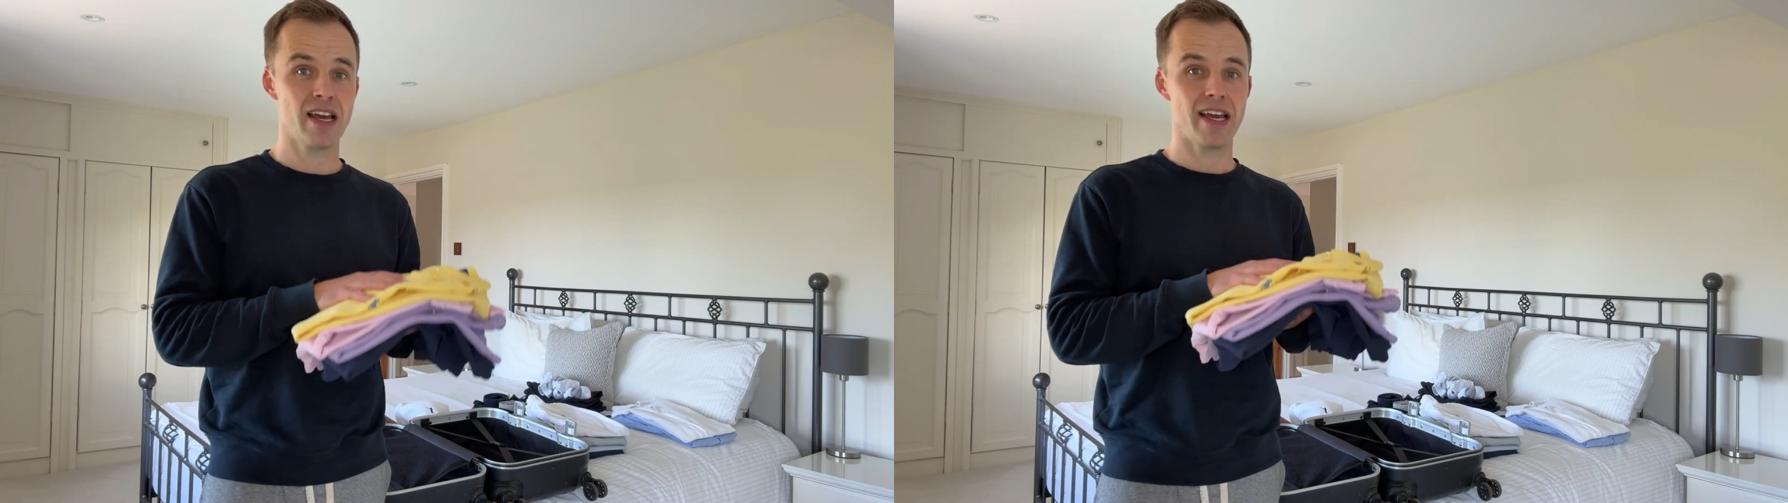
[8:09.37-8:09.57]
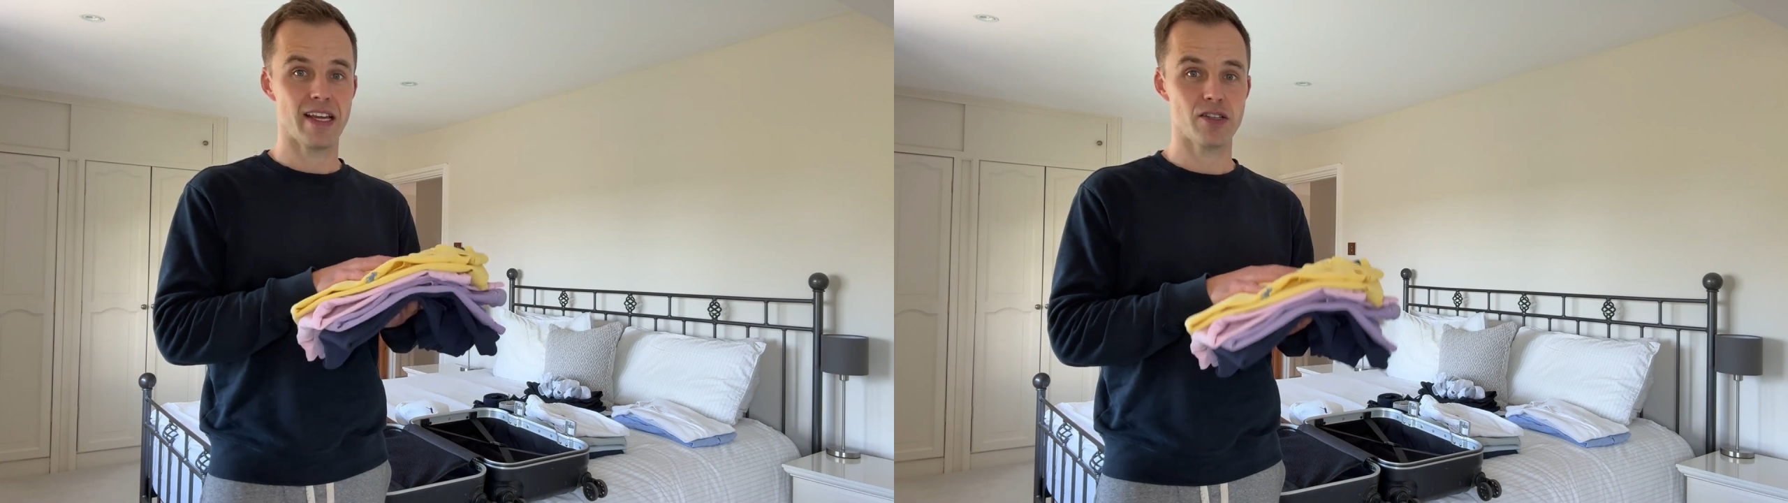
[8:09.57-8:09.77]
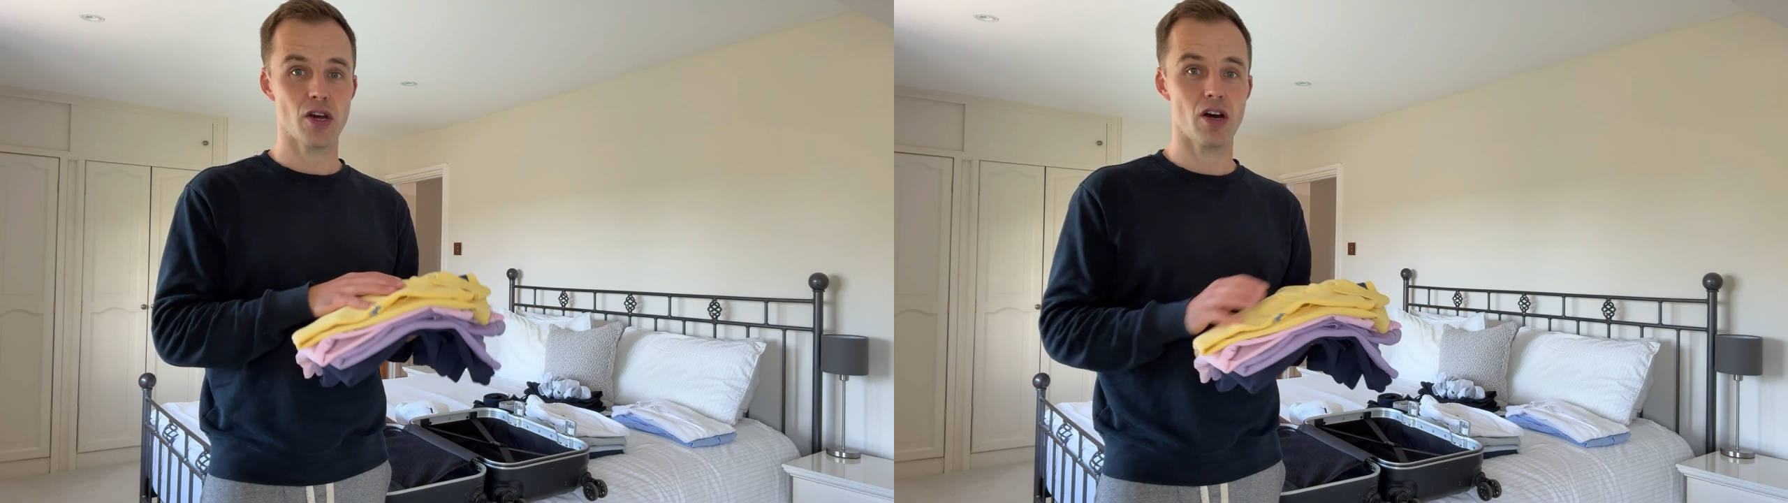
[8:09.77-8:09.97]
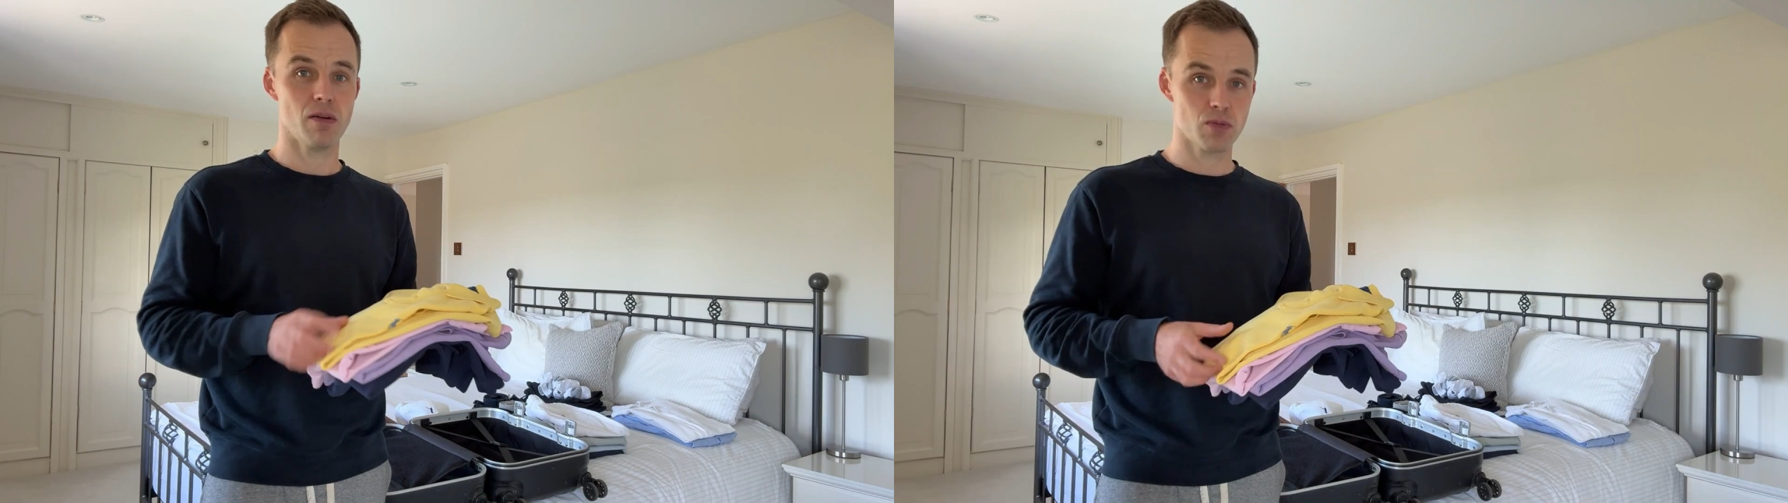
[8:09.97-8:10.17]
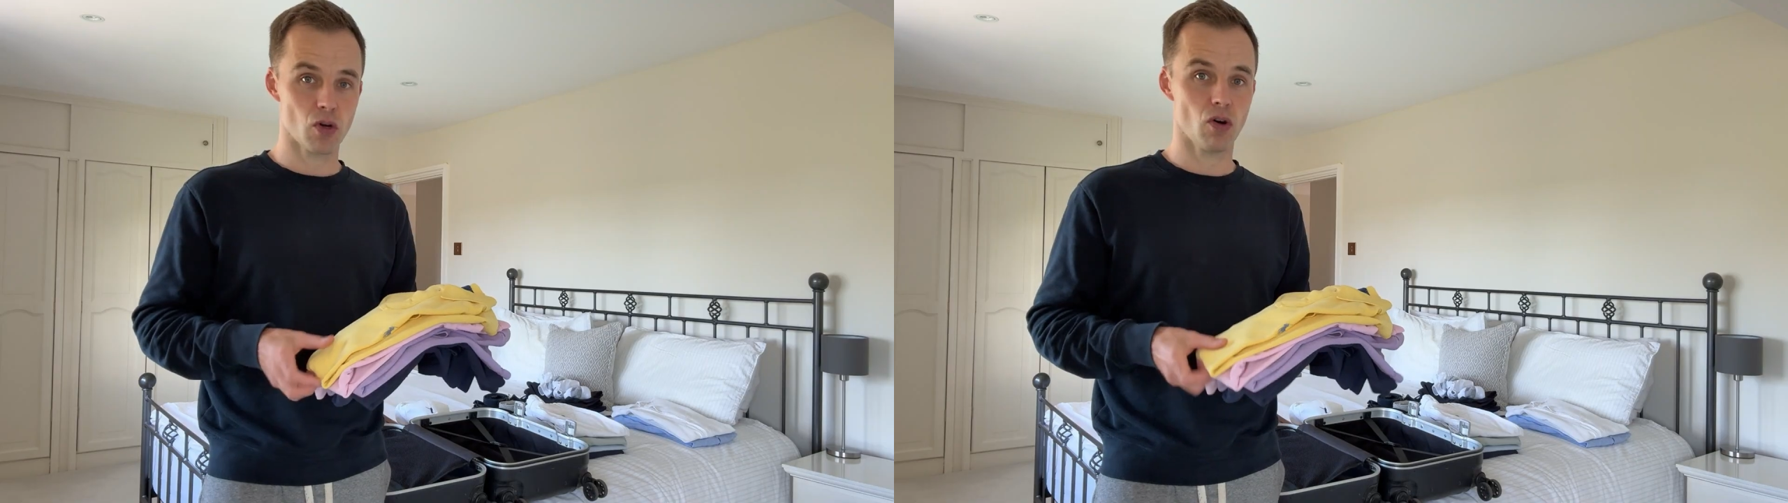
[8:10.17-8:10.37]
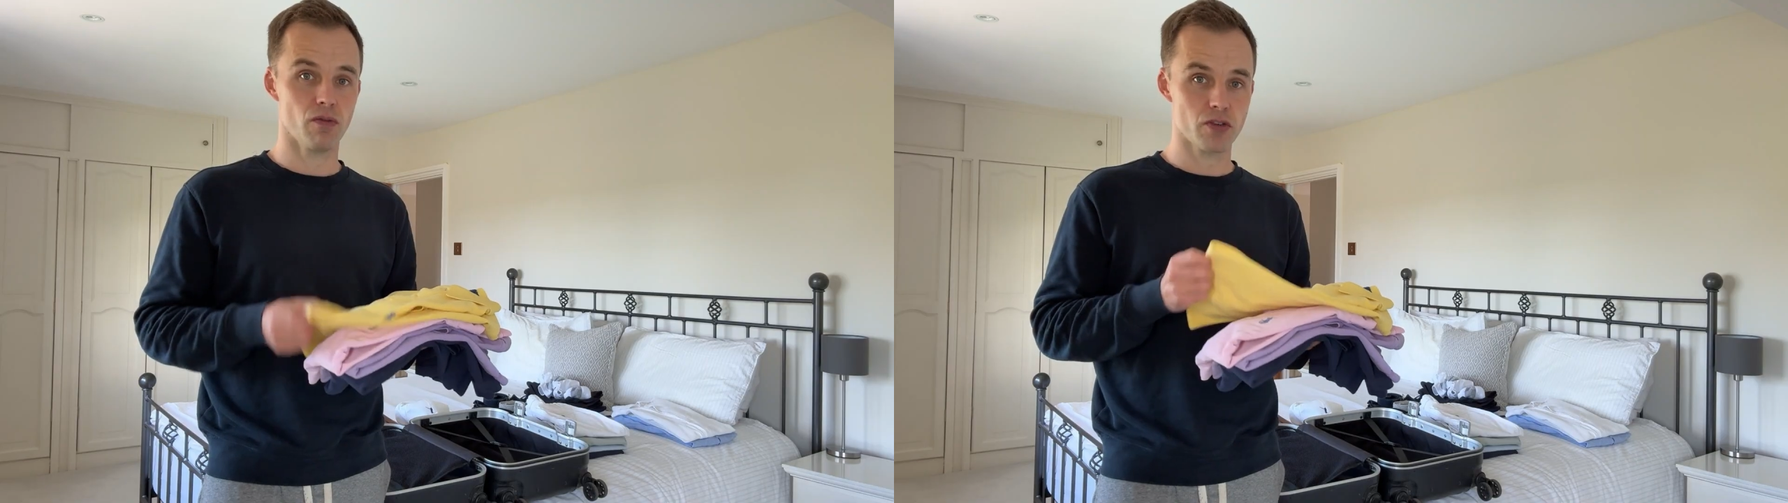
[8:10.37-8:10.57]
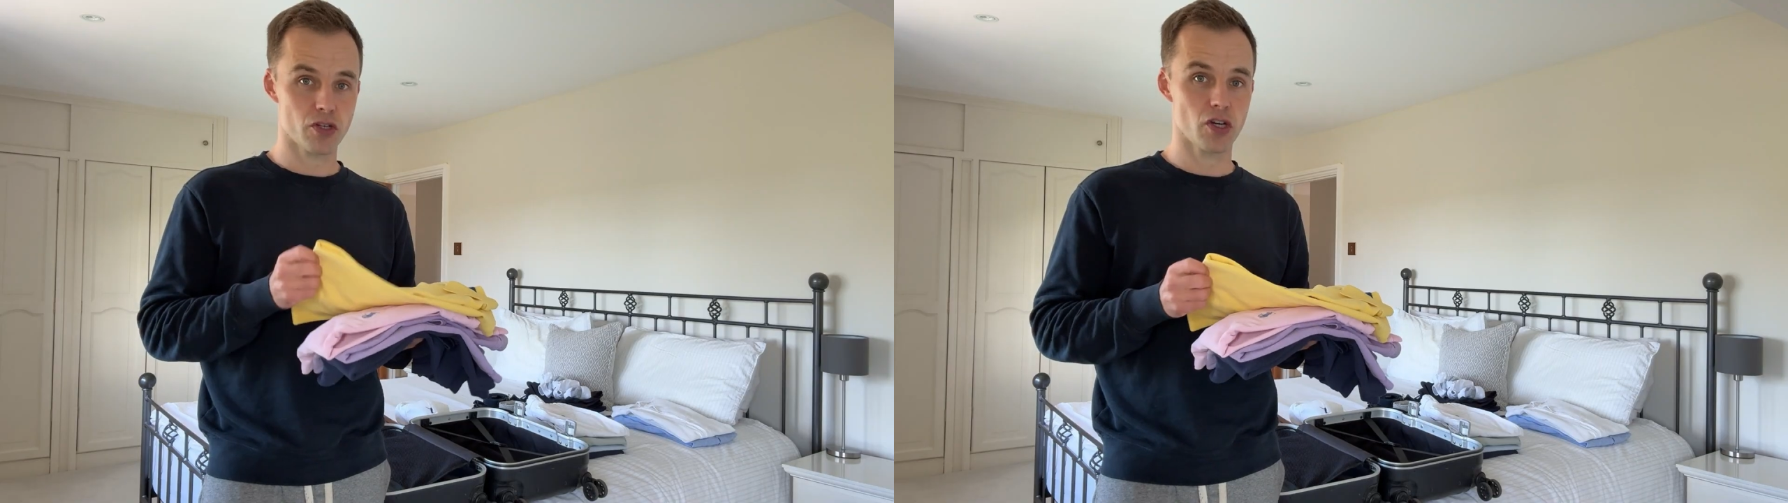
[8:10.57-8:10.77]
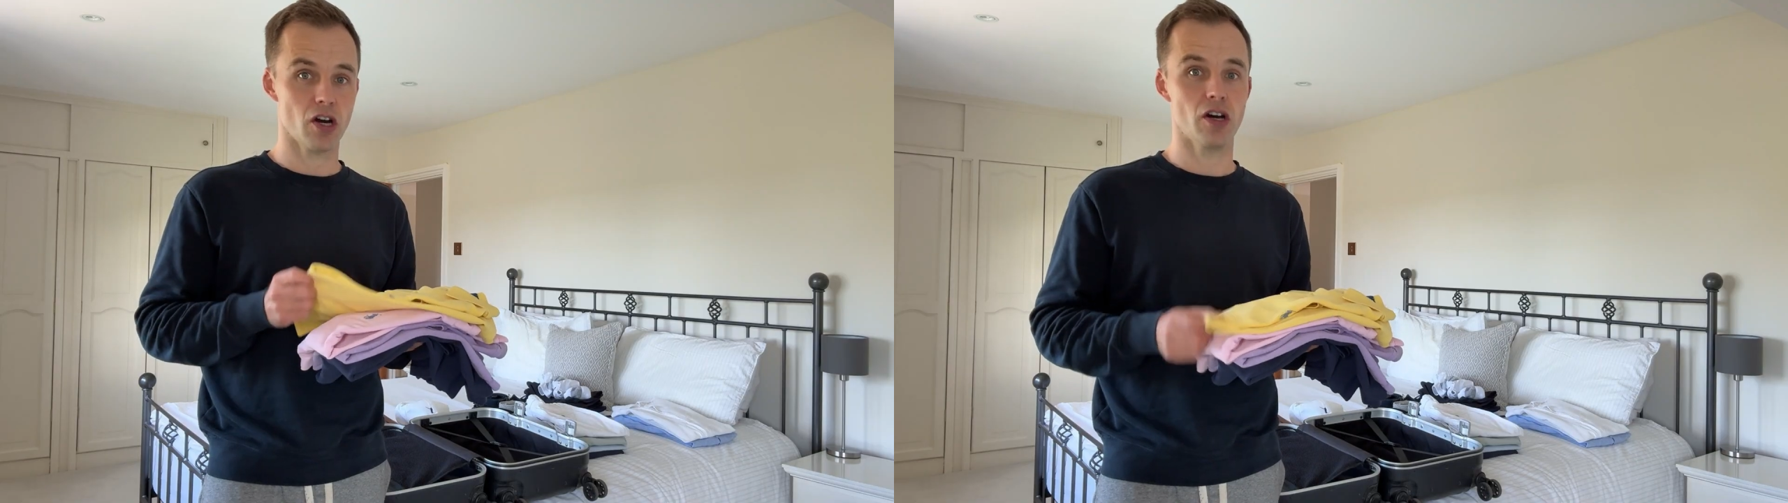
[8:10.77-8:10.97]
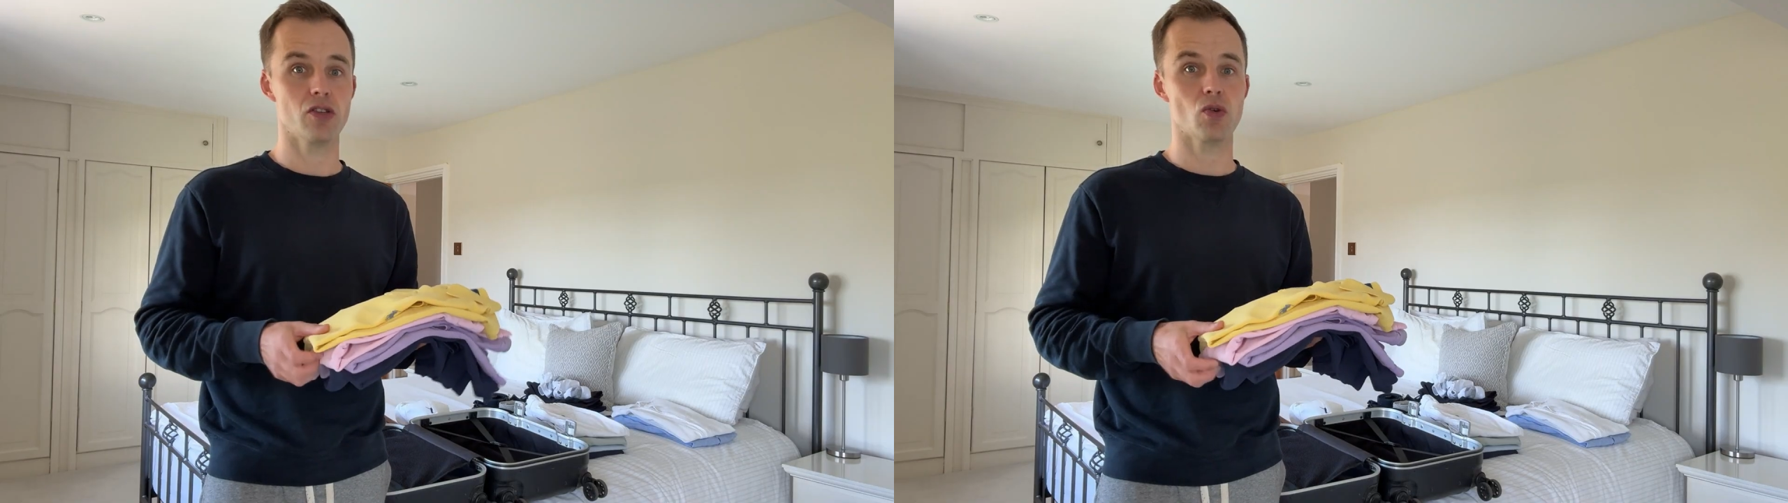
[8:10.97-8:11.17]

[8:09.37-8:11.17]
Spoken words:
in terms of shirts